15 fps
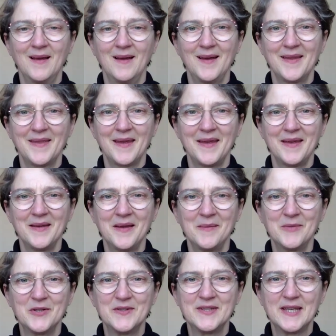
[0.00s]
Hi there,
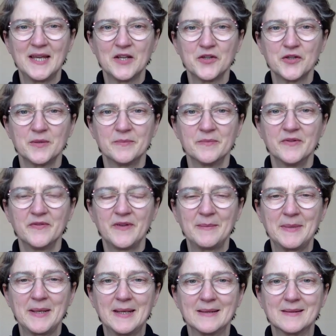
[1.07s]
I'm Lucy Ascham,
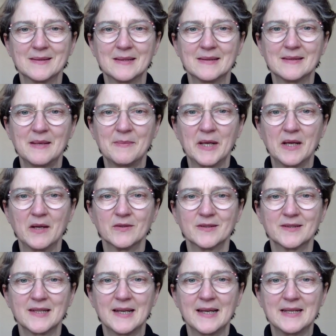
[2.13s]
family and systemic
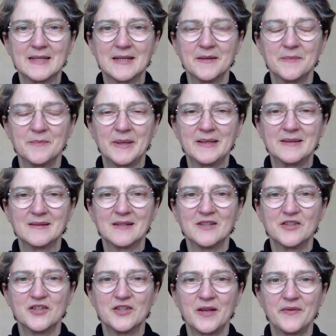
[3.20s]
constellator based
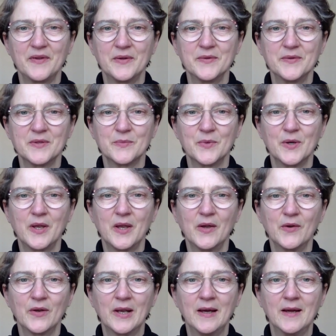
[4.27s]
in Sheffield and working
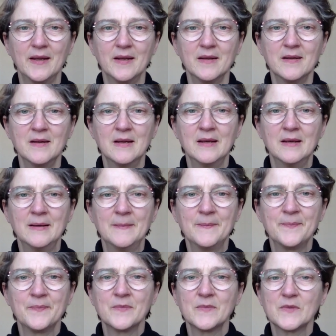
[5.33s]
online.
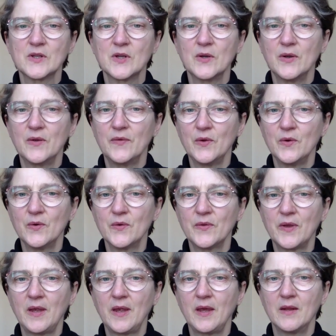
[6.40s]
So, if you're
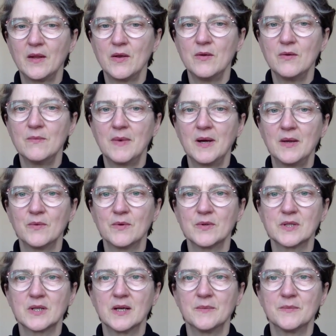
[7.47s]
thinking that you might
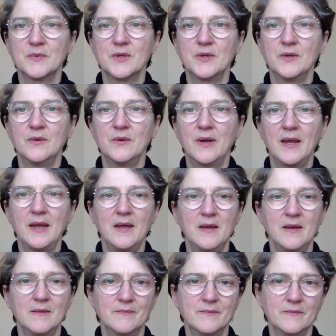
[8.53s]
want to come to
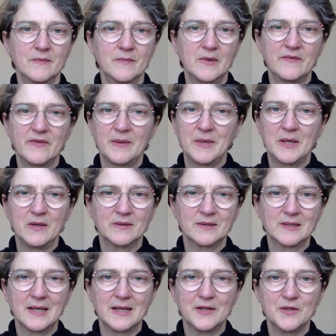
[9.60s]
a family
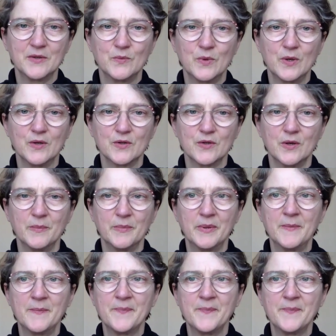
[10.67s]
constellation workshop,